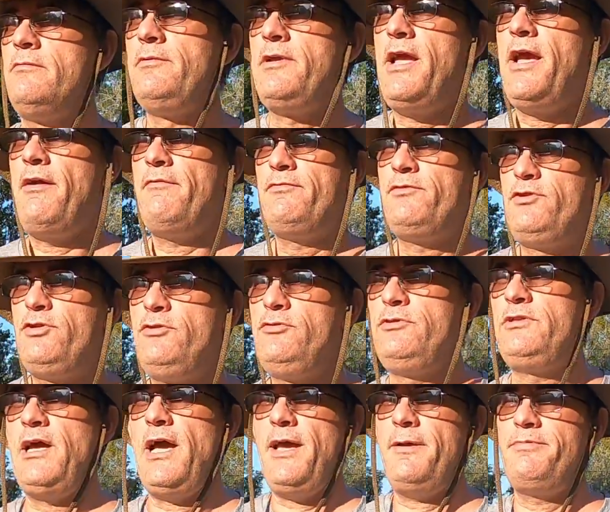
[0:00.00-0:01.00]
We have two
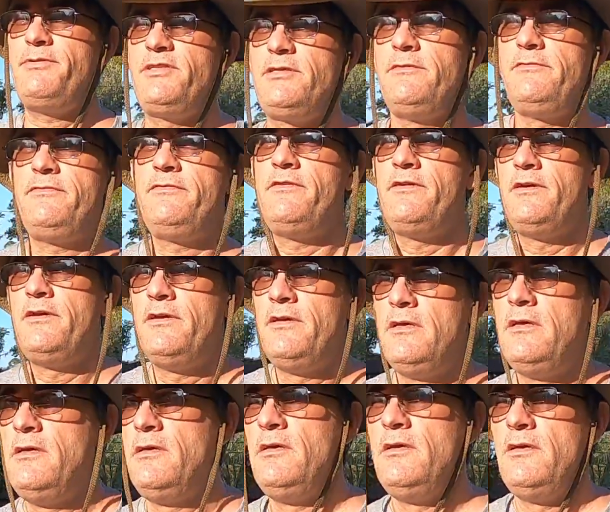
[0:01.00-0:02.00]
types of
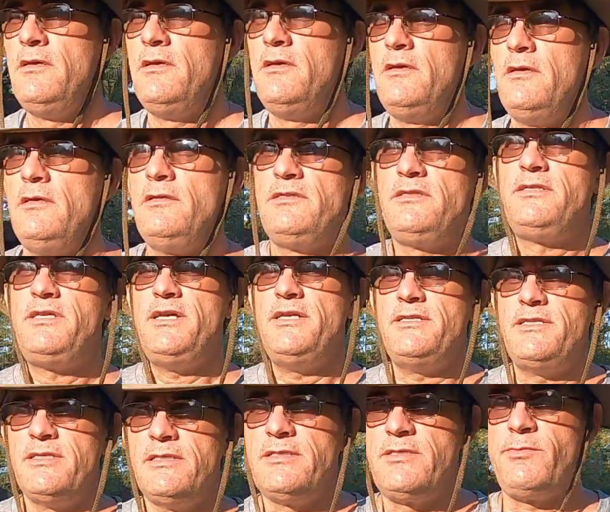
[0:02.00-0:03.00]

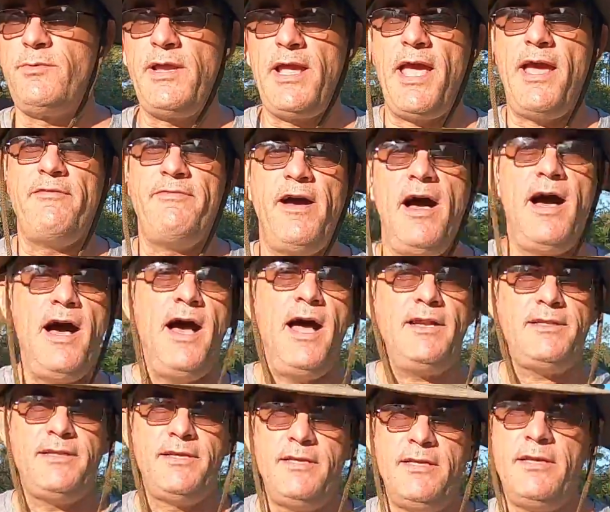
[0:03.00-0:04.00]
seasons. We have
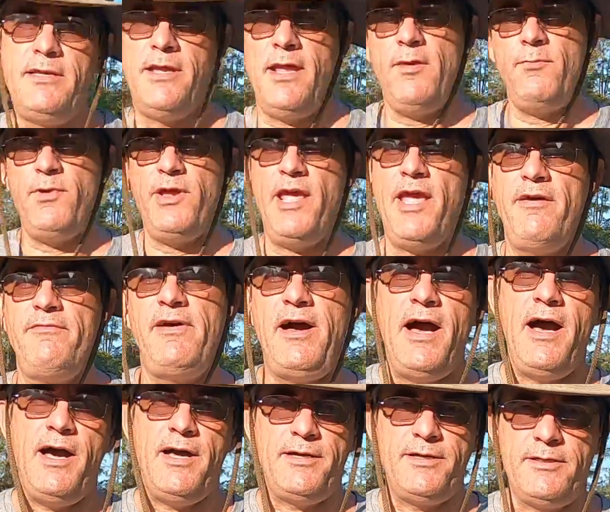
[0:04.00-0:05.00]
hot and we have
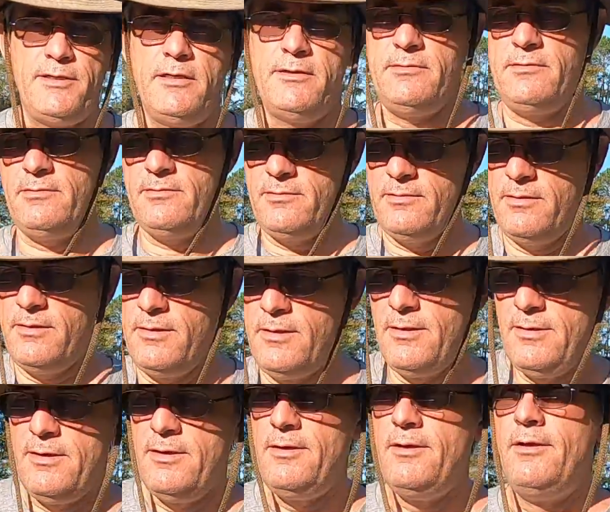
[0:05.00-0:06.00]
hotter.
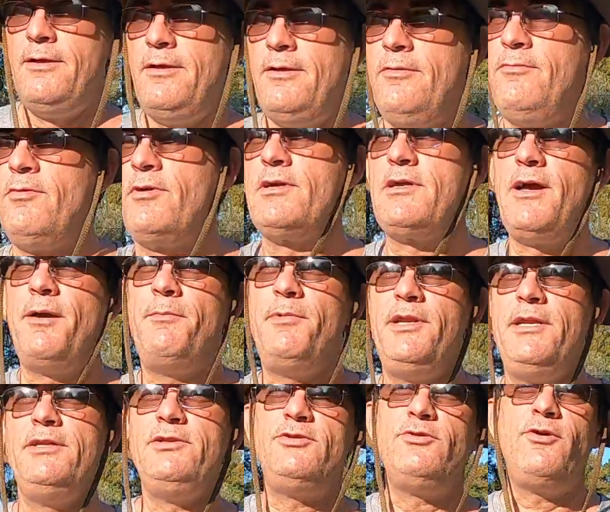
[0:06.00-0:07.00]

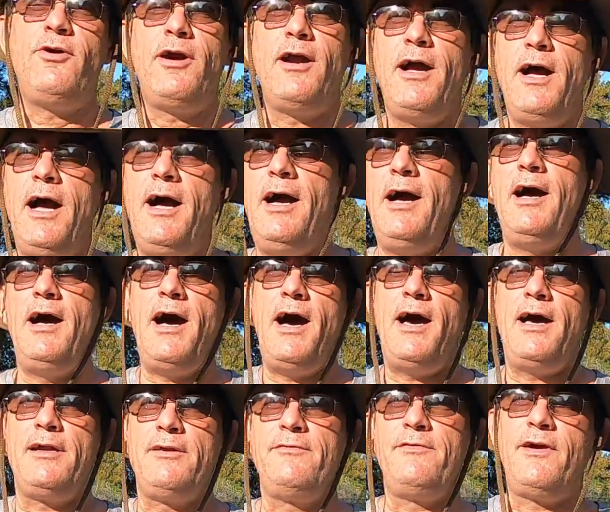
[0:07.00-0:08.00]
Coming into our
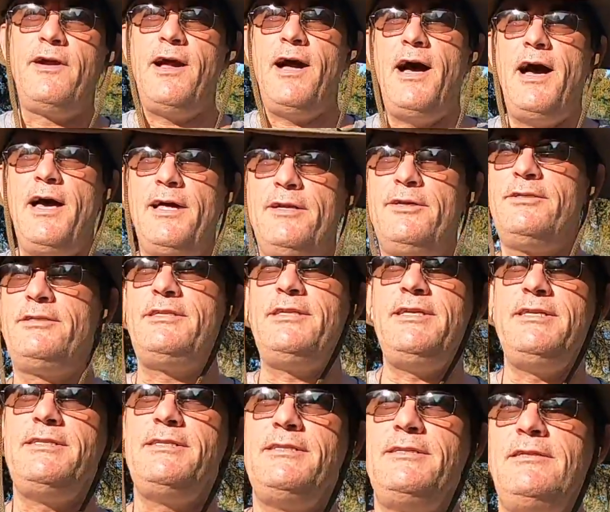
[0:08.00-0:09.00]
out of our hotter
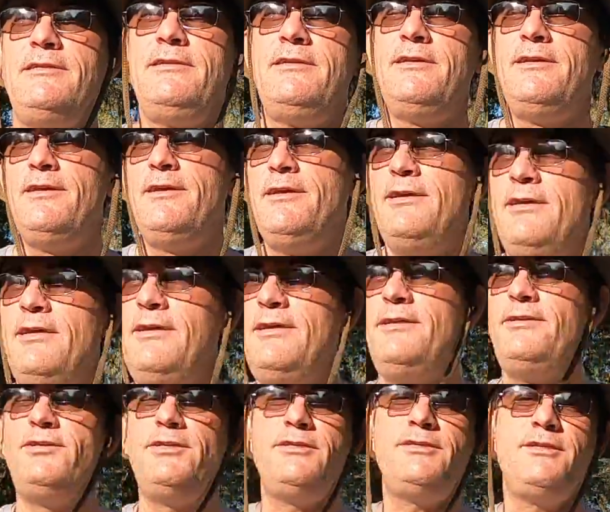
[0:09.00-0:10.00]
season
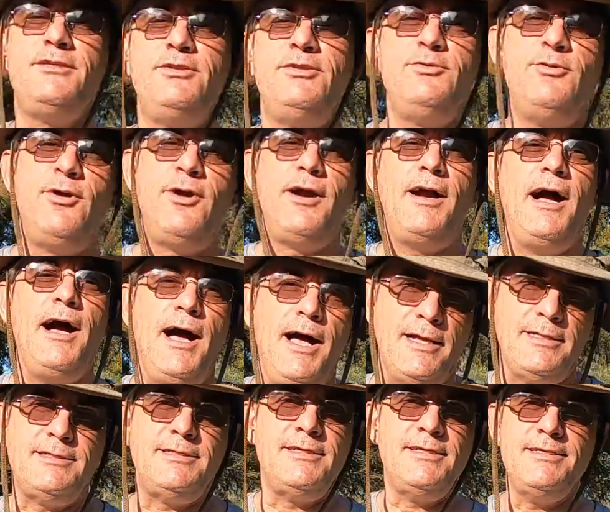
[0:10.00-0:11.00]
just into our
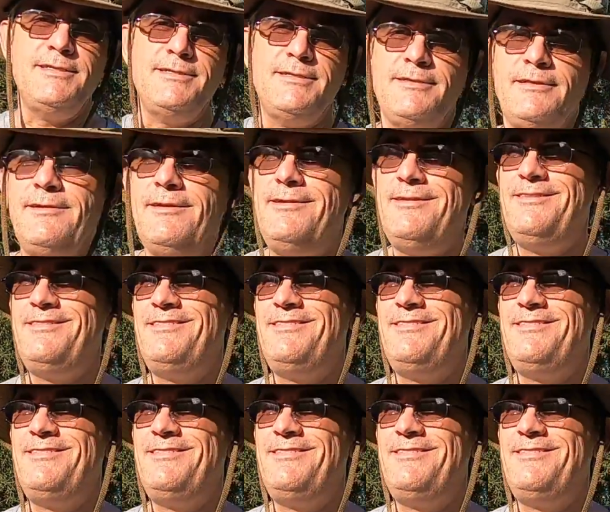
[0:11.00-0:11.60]
hot season.